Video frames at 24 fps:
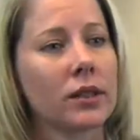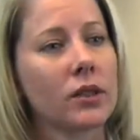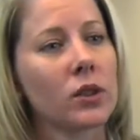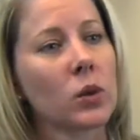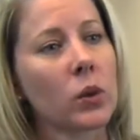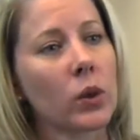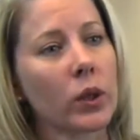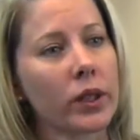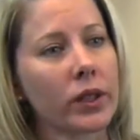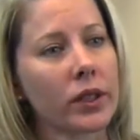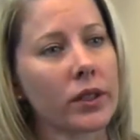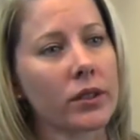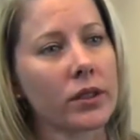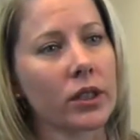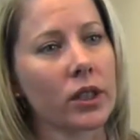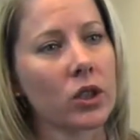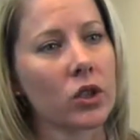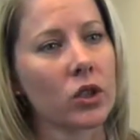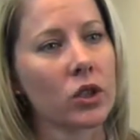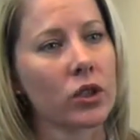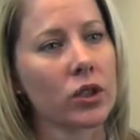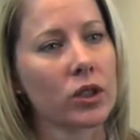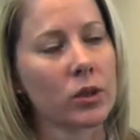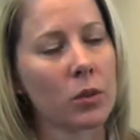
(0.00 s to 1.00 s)
and the customer
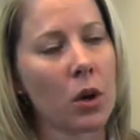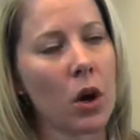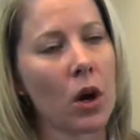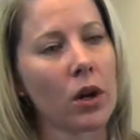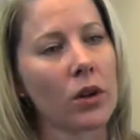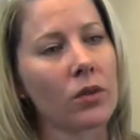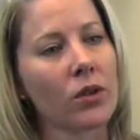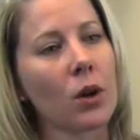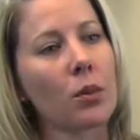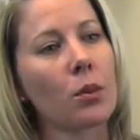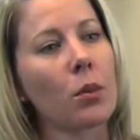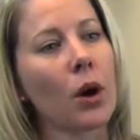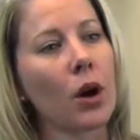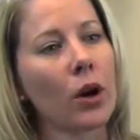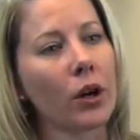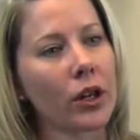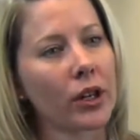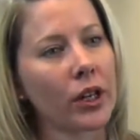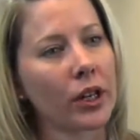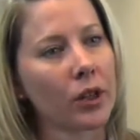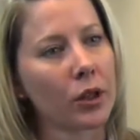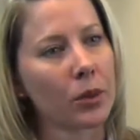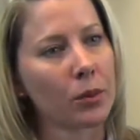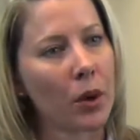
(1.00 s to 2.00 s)
experience
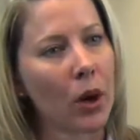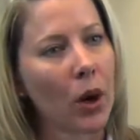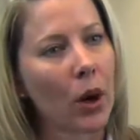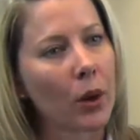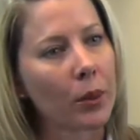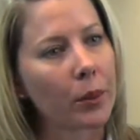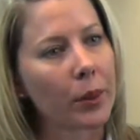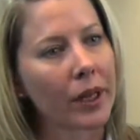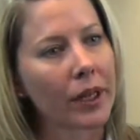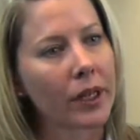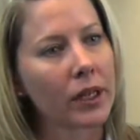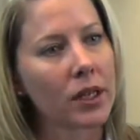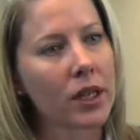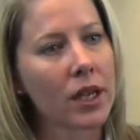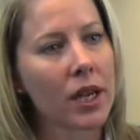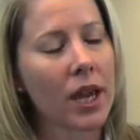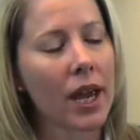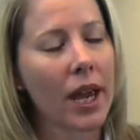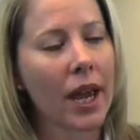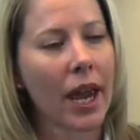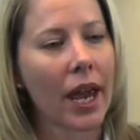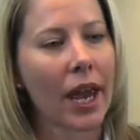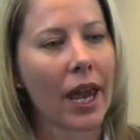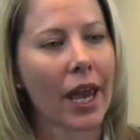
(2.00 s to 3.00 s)
resonate throughout the company.
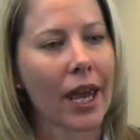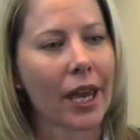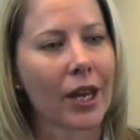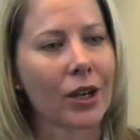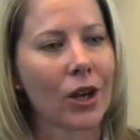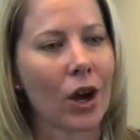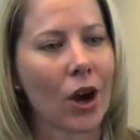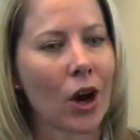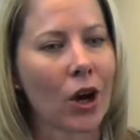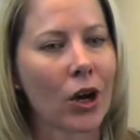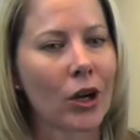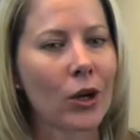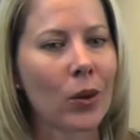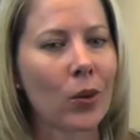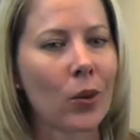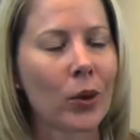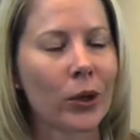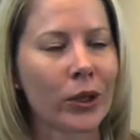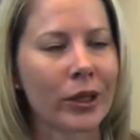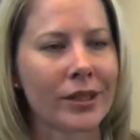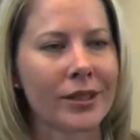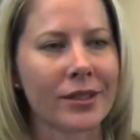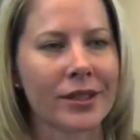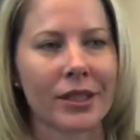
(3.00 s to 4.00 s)
Our
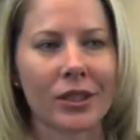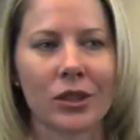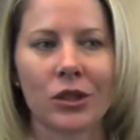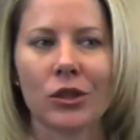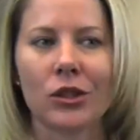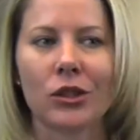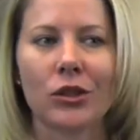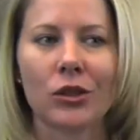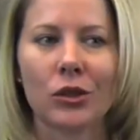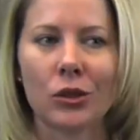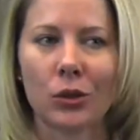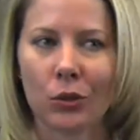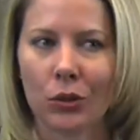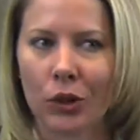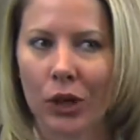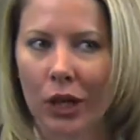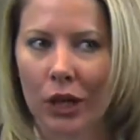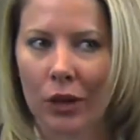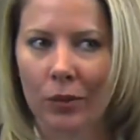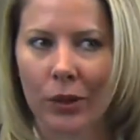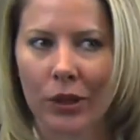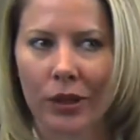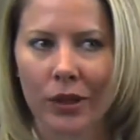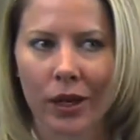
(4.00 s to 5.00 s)
organization is unique
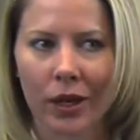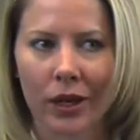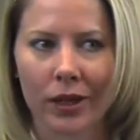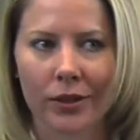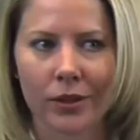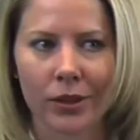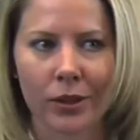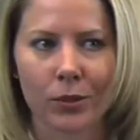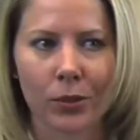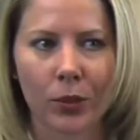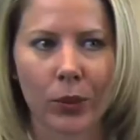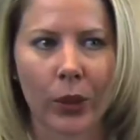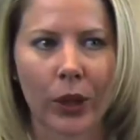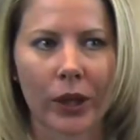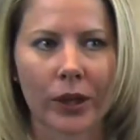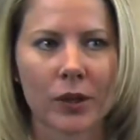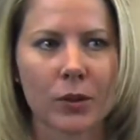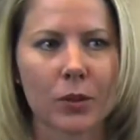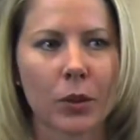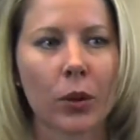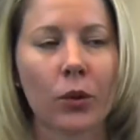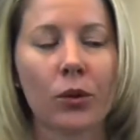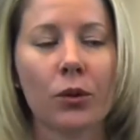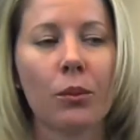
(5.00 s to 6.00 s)
because it brings
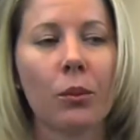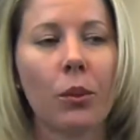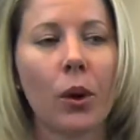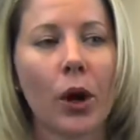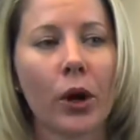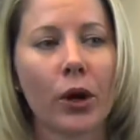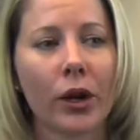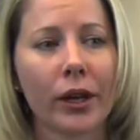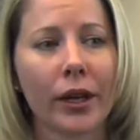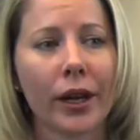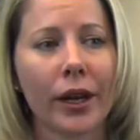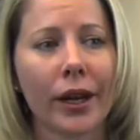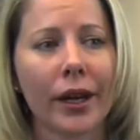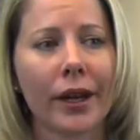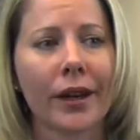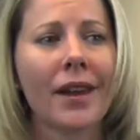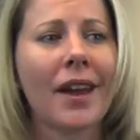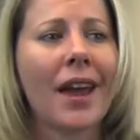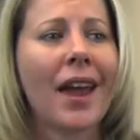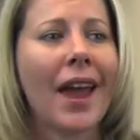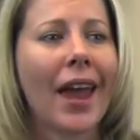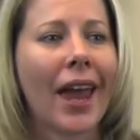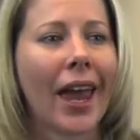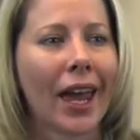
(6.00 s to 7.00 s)
both marketing
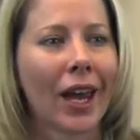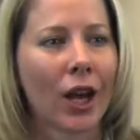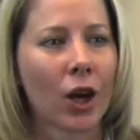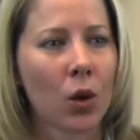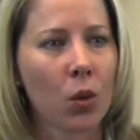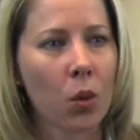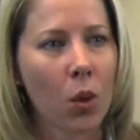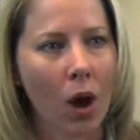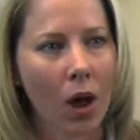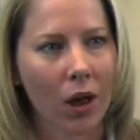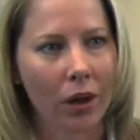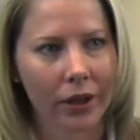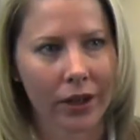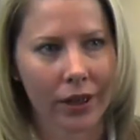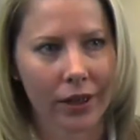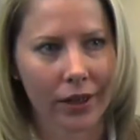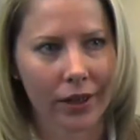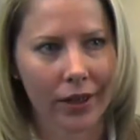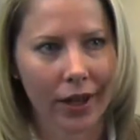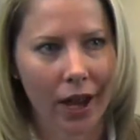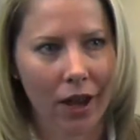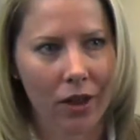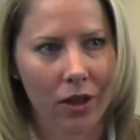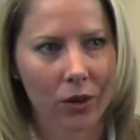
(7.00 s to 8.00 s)
and quality
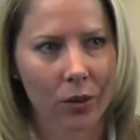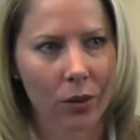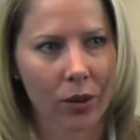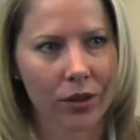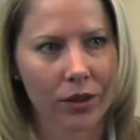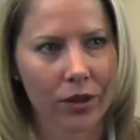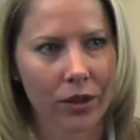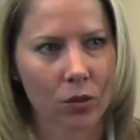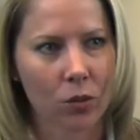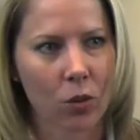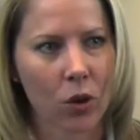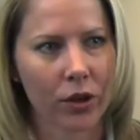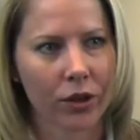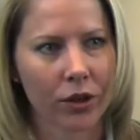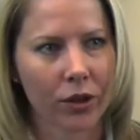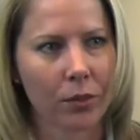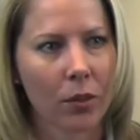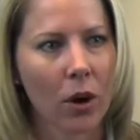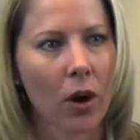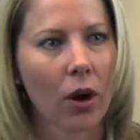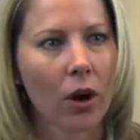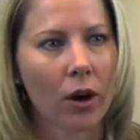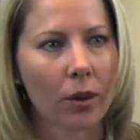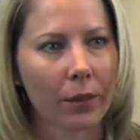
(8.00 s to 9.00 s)
together within one
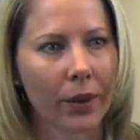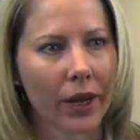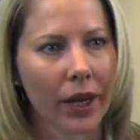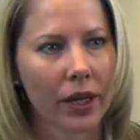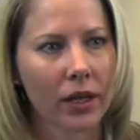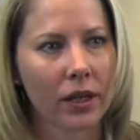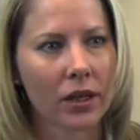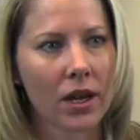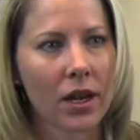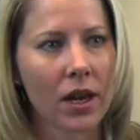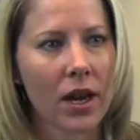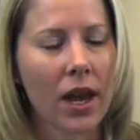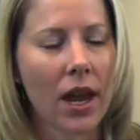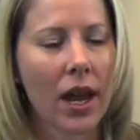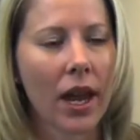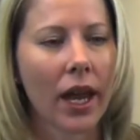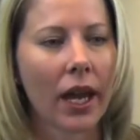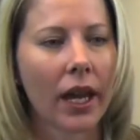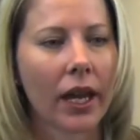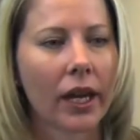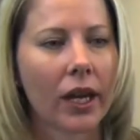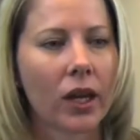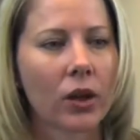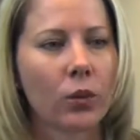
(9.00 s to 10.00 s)
department.
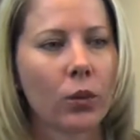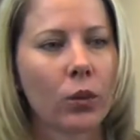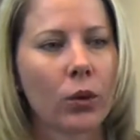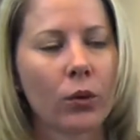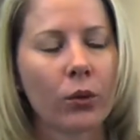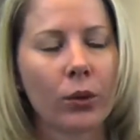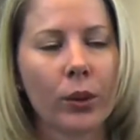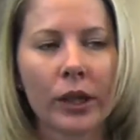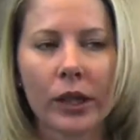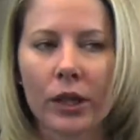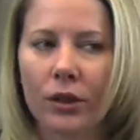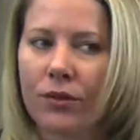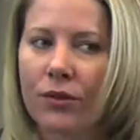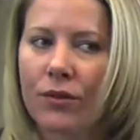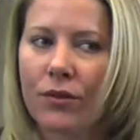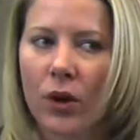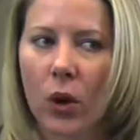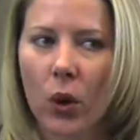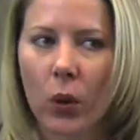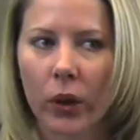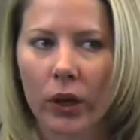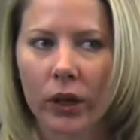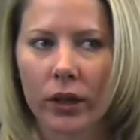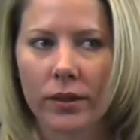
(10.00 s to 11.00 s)
And we're really
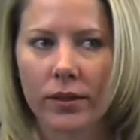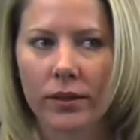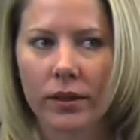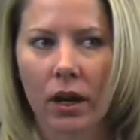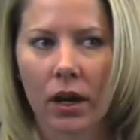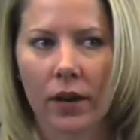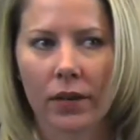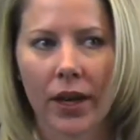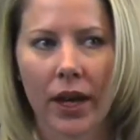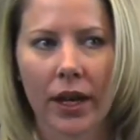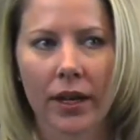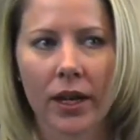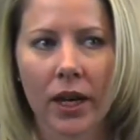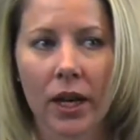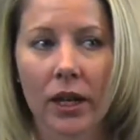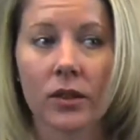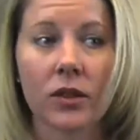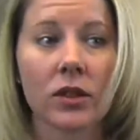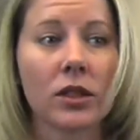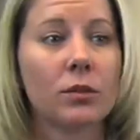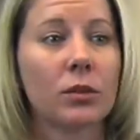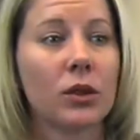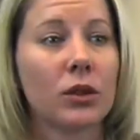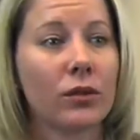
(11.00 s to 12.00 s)
focused on that
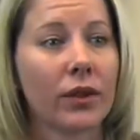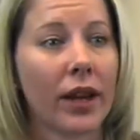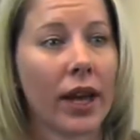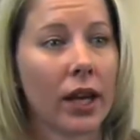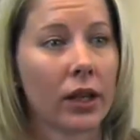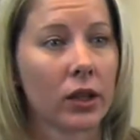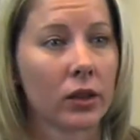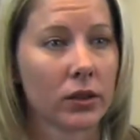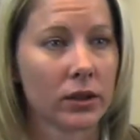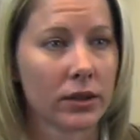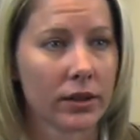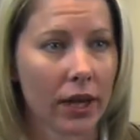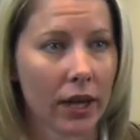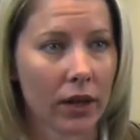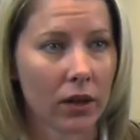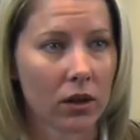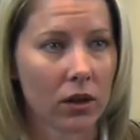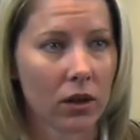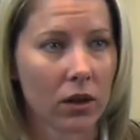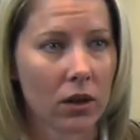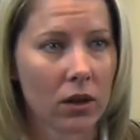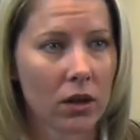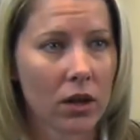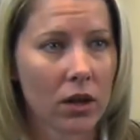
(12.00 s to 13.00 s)
customer value cycle